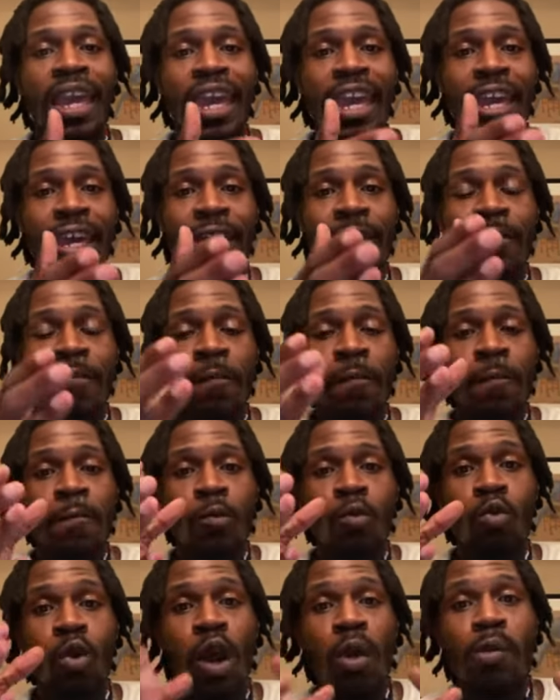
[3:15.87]
And
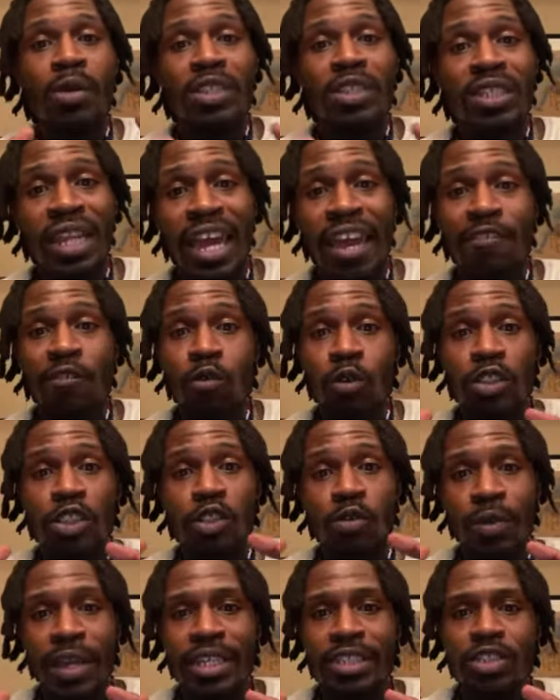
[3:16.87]
what was left was
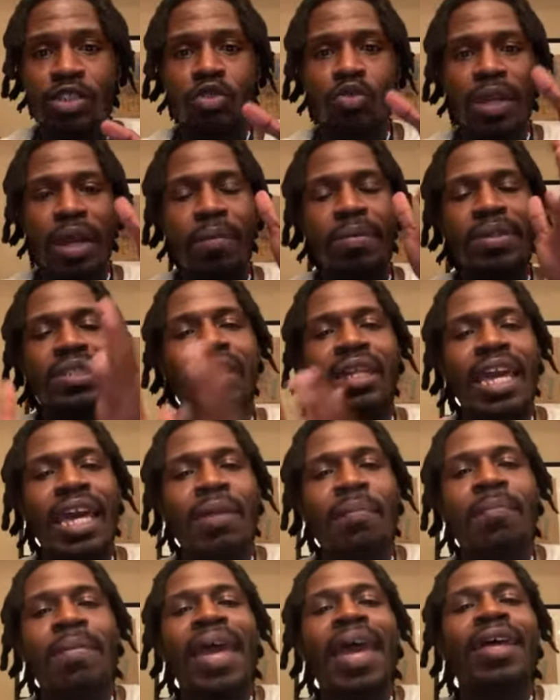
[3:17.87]
the residue that was
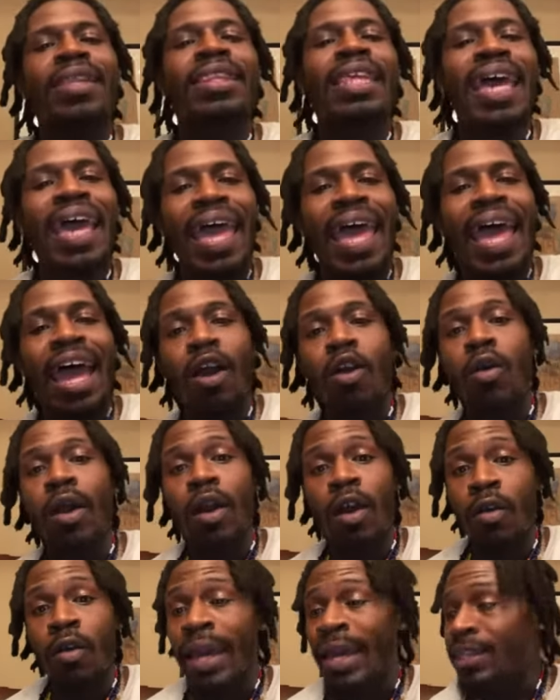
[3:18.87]
left at
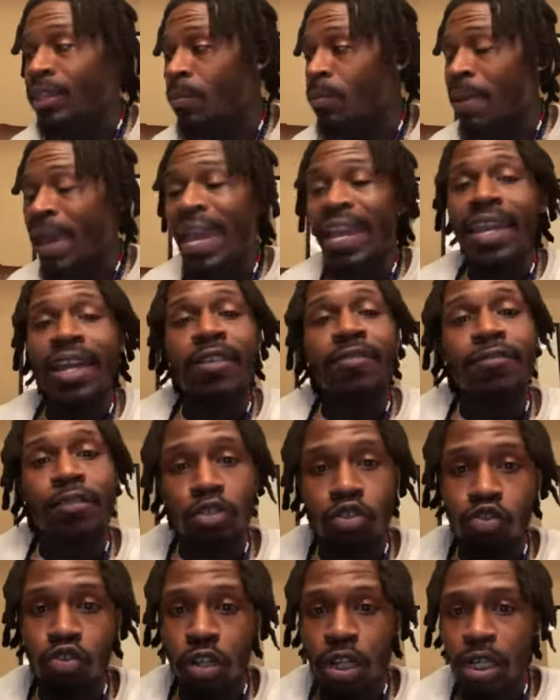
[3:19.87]
the back of
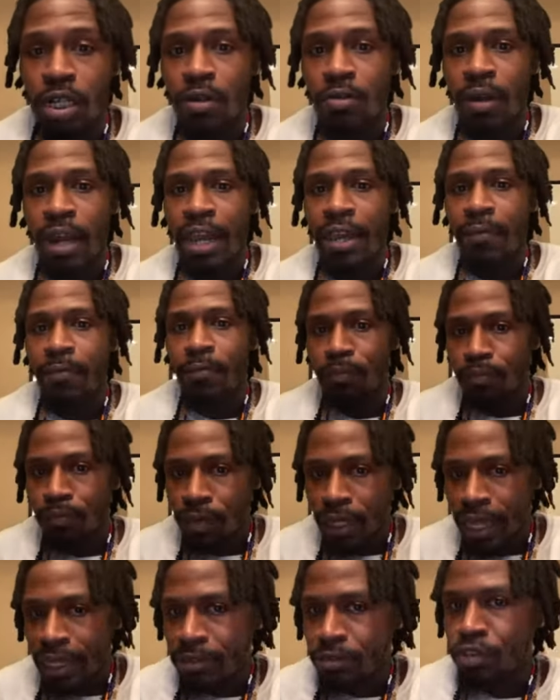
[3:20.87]
the truck, right?
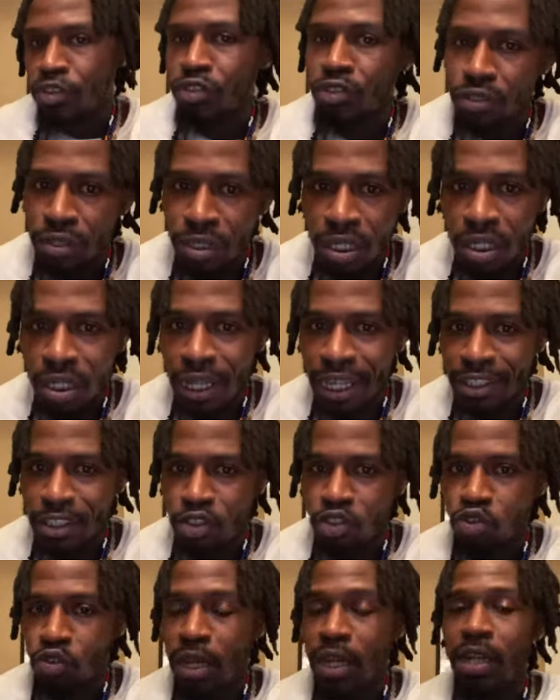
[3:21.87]
Like
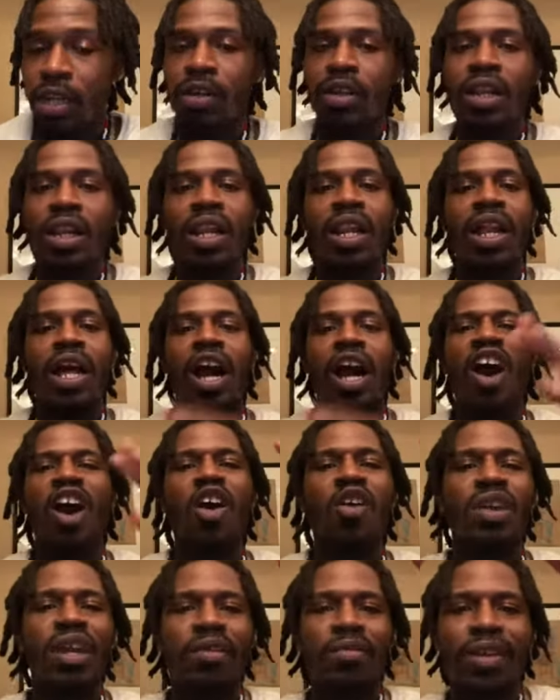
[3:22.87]
the shredder.
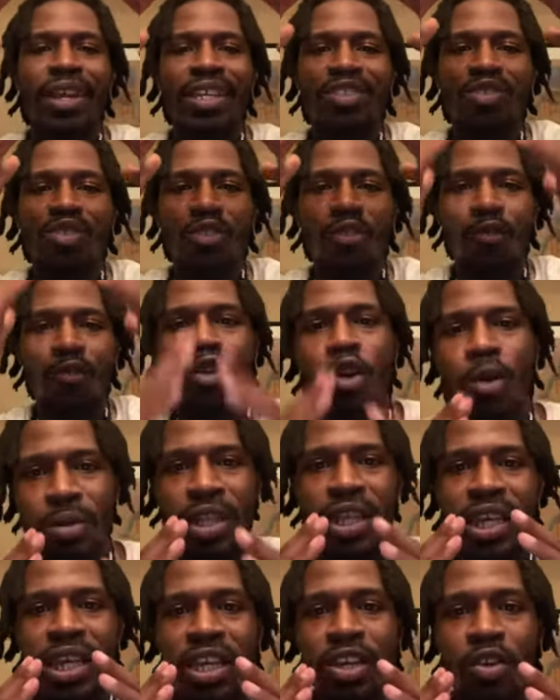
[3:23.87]
All that residue
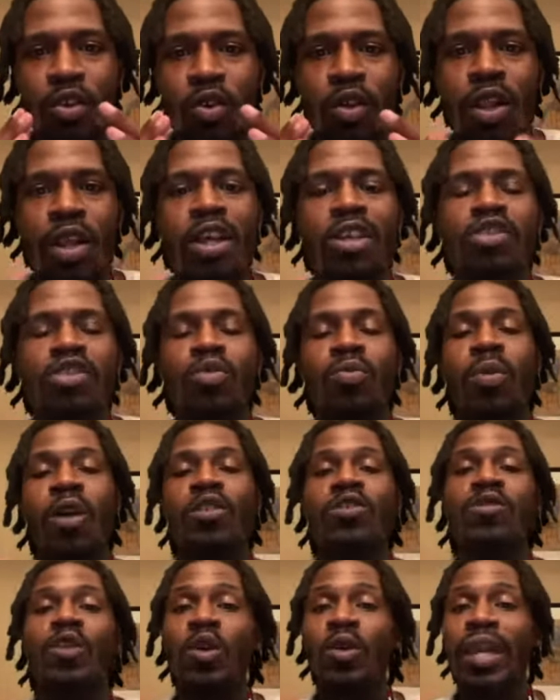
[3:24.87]
formed a hill. So
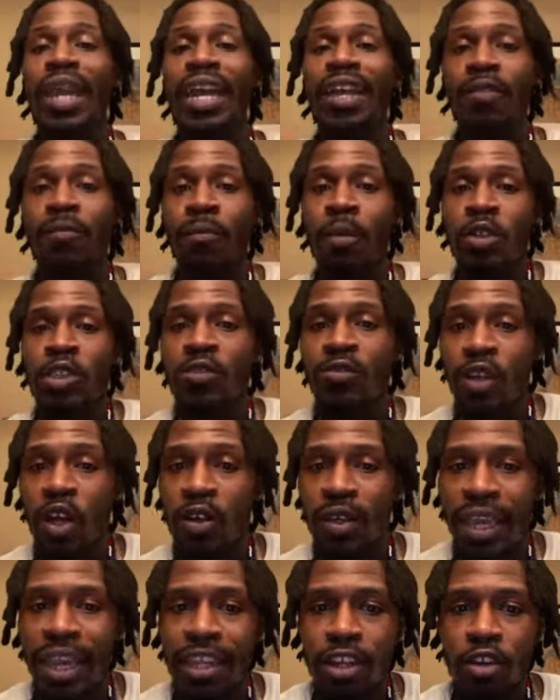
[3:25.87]
most
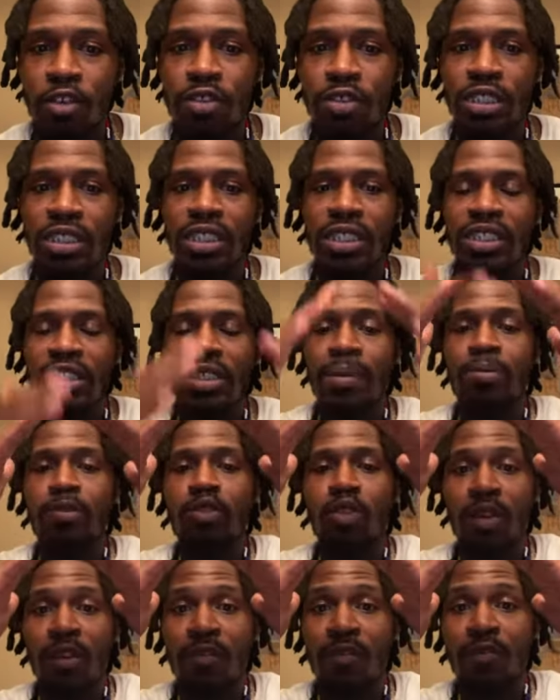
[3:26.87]
volcanoes is in some
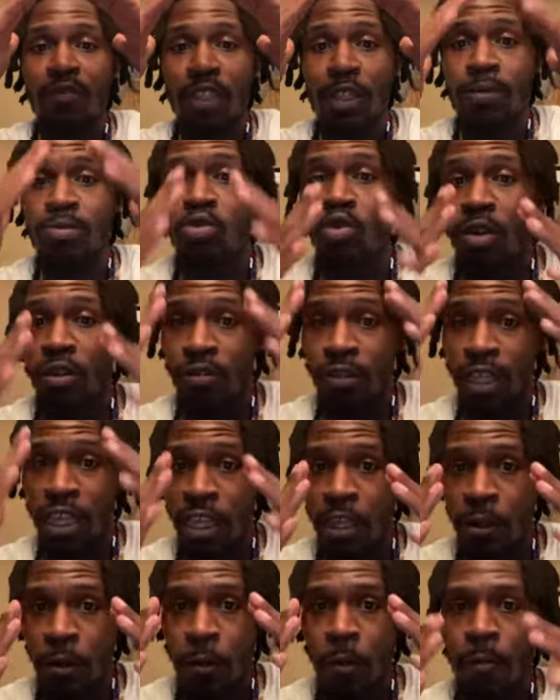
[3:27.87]
sort of a
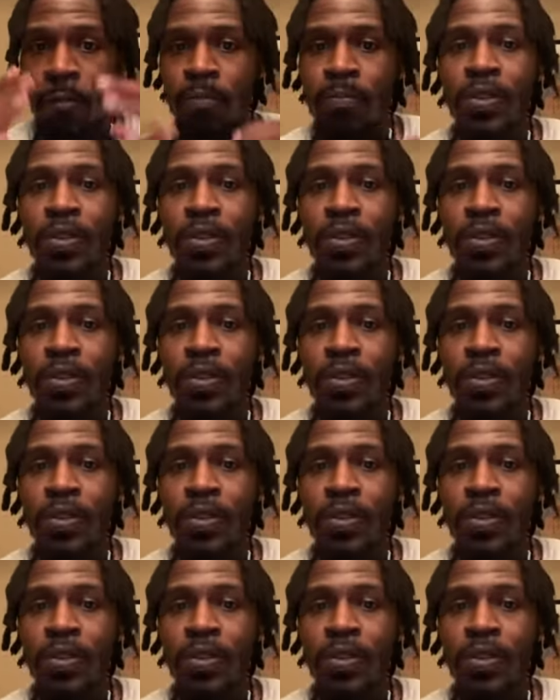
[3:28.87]
hill.